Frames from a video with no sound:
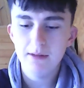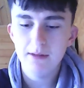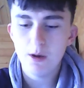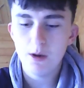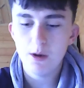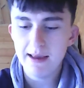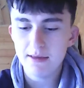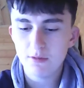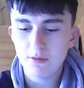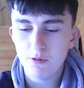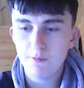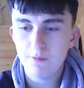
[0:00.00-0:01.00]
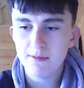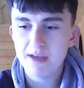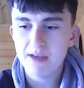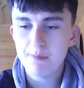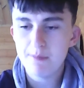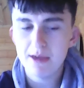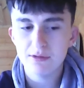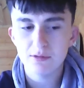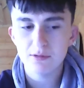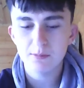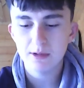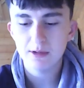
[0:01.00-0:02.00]
They were waiting to score from a set piece or
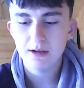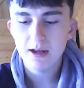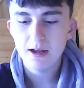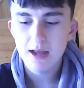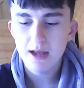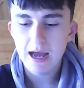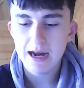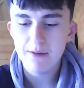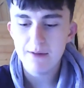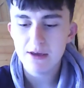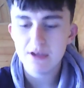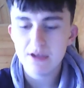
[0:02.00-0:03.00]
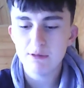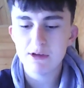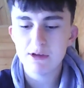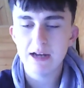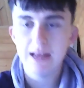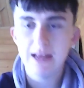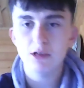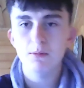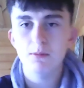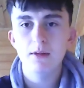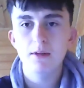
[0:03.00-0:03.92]
something, and then eventually Switzerland hit them.